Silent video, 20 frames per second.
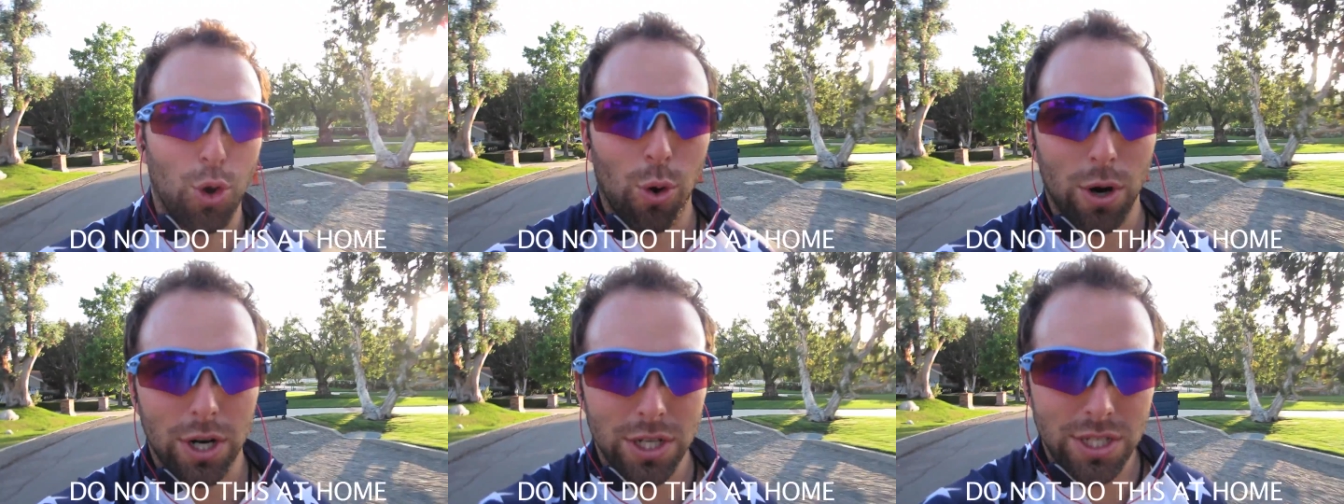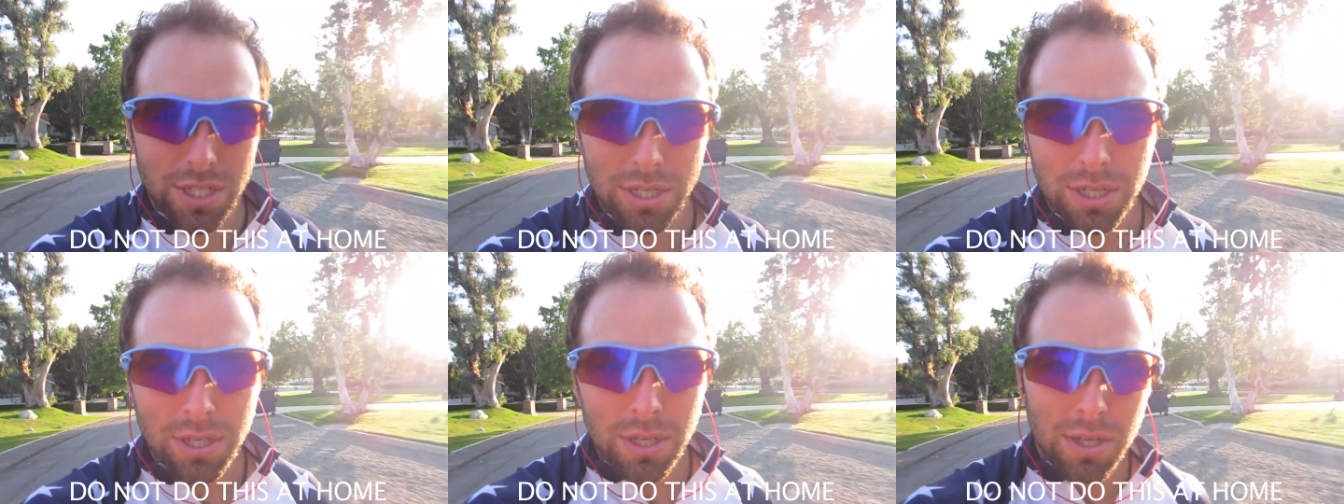
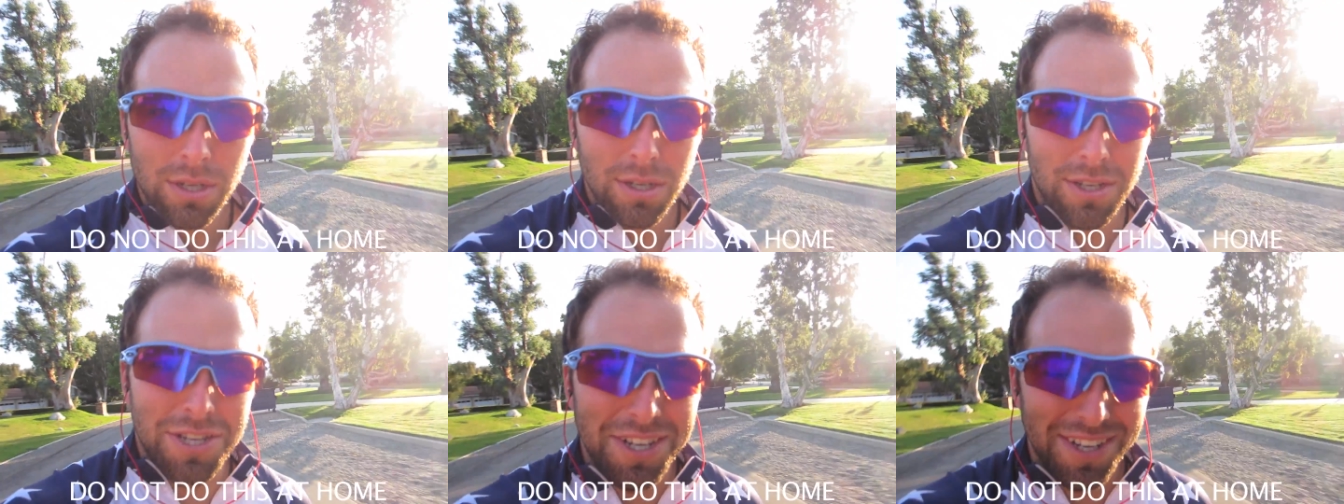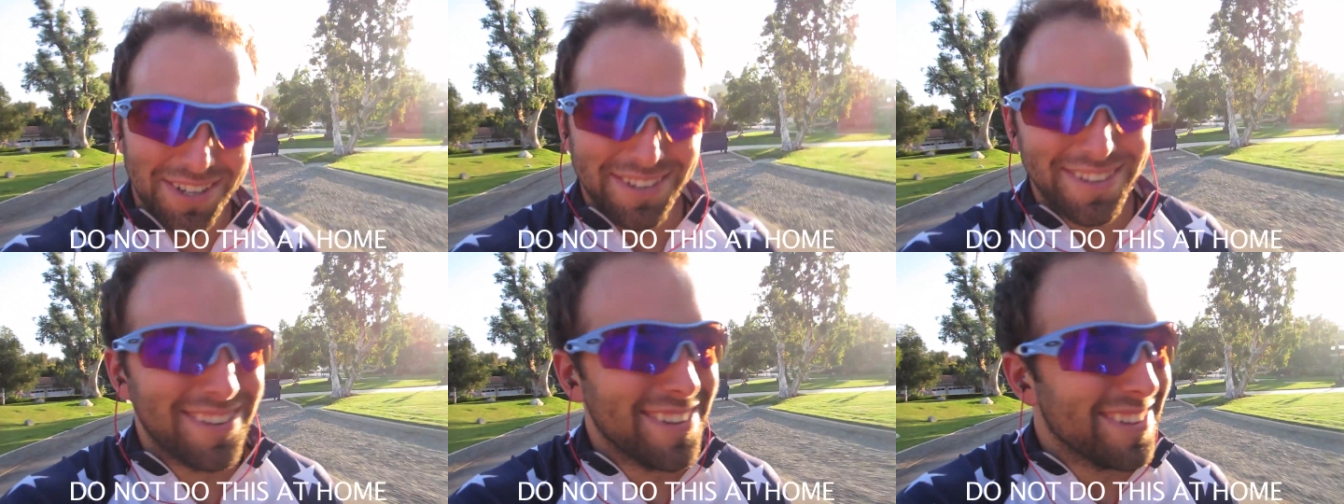course.
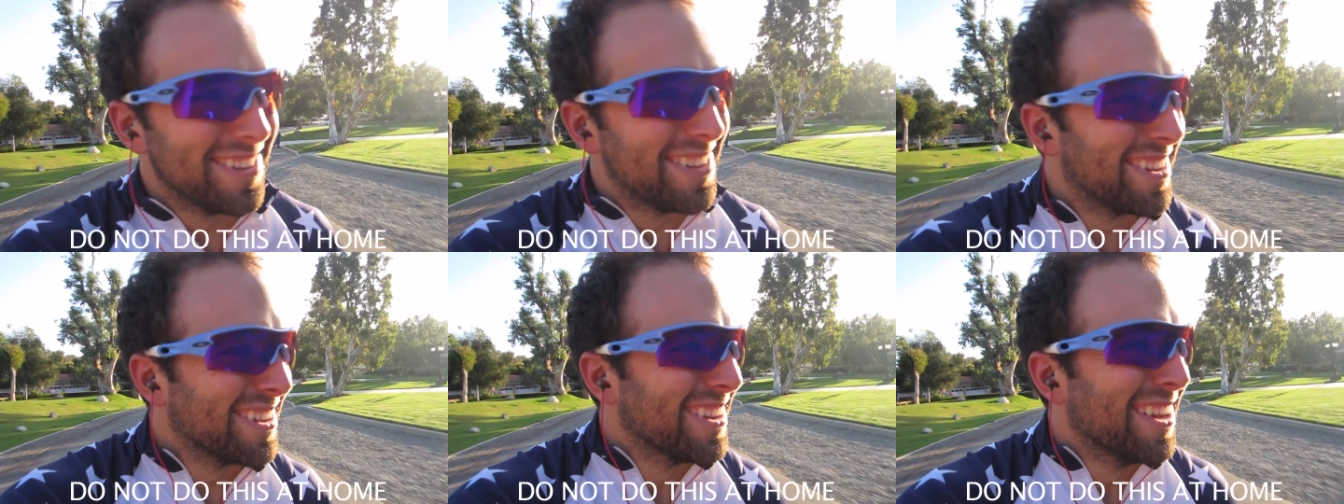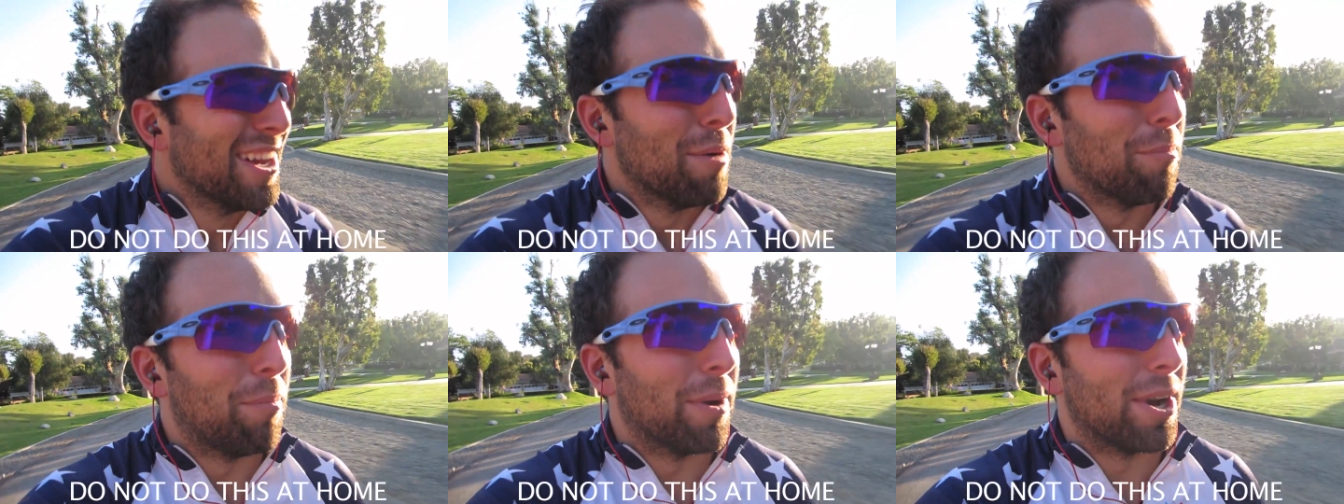
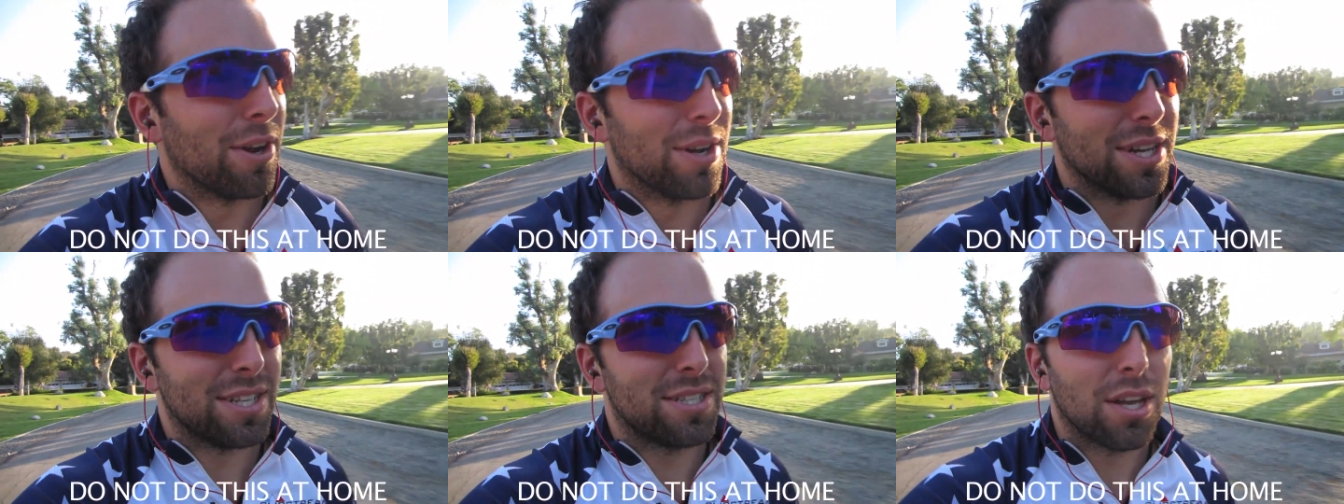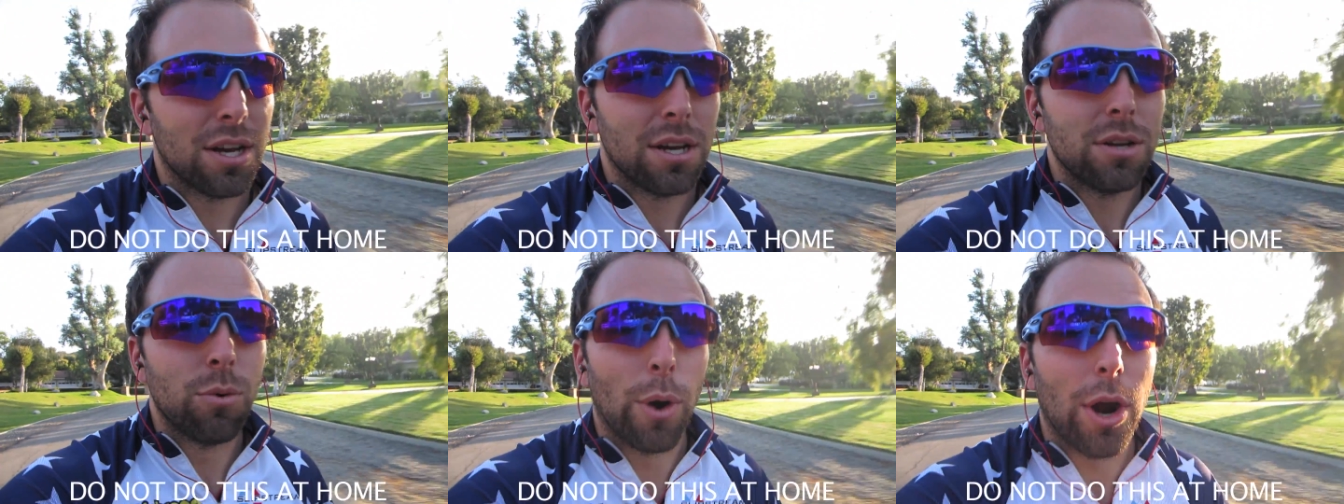But
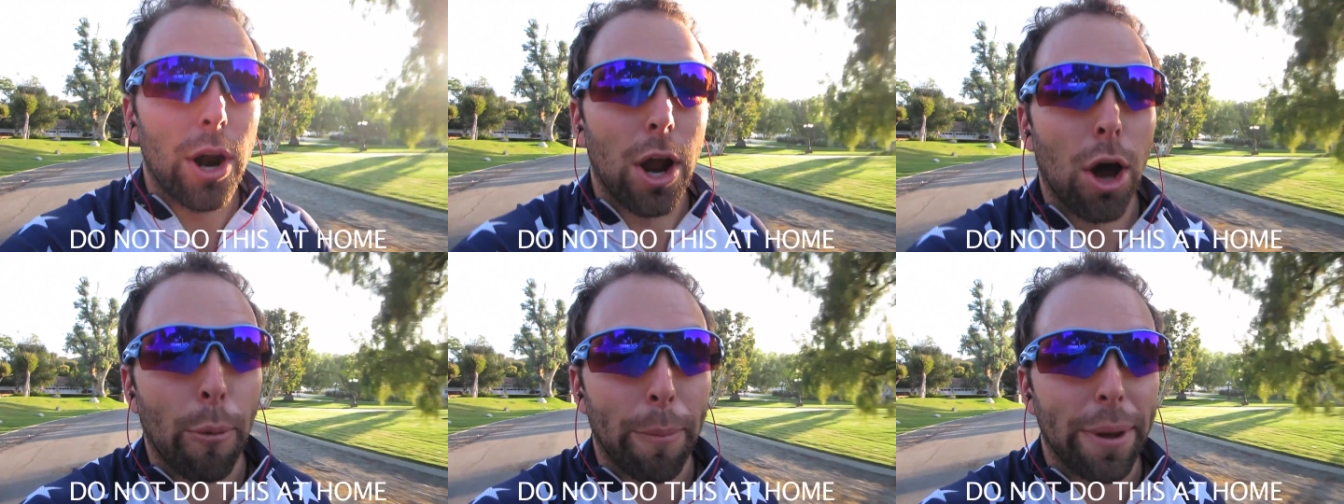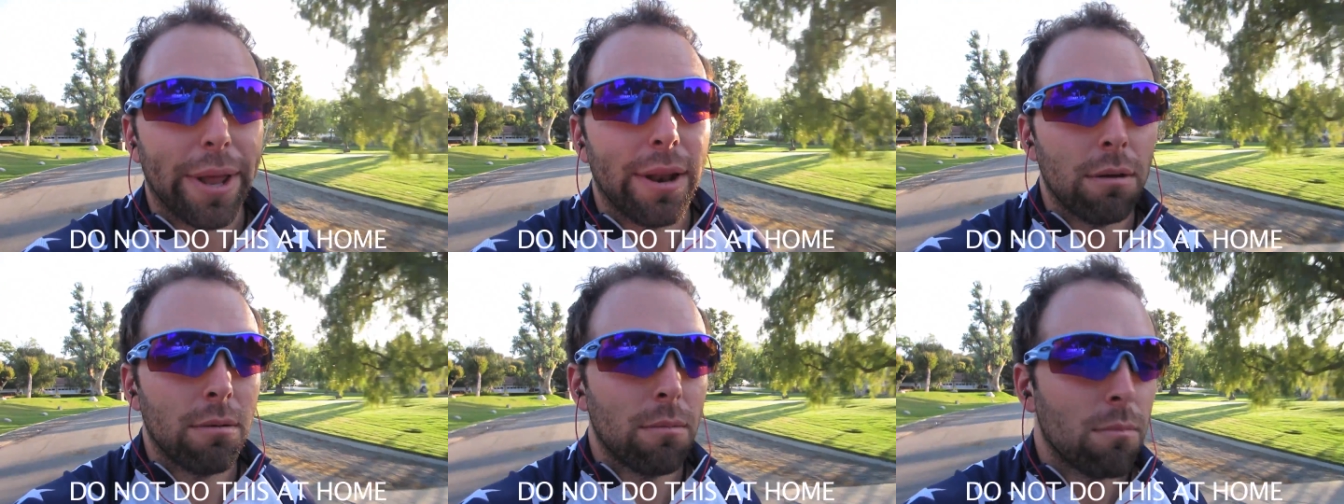anyways, wear a
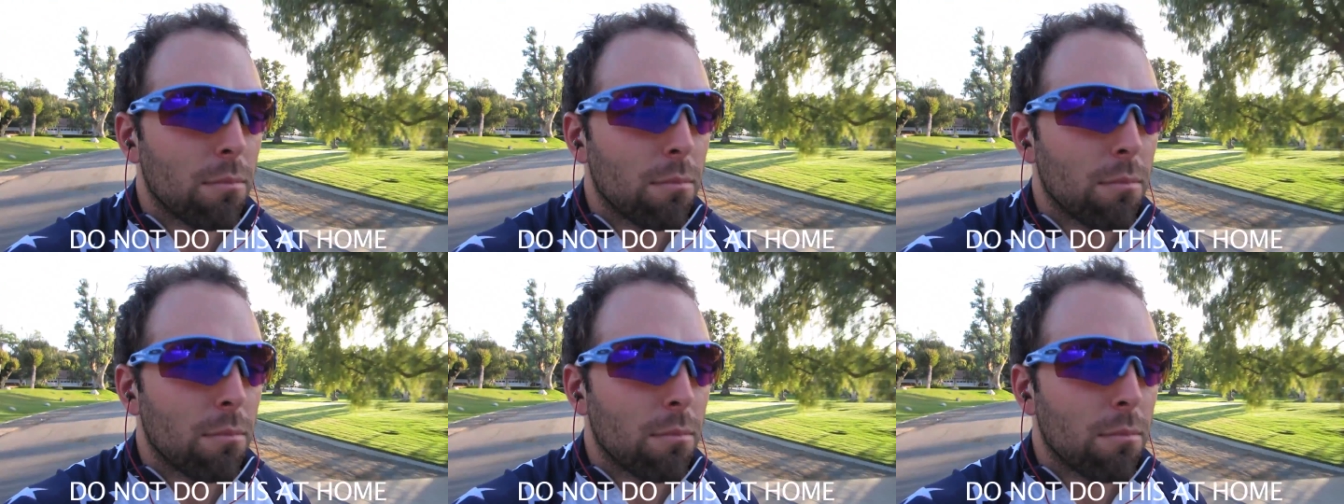helmet.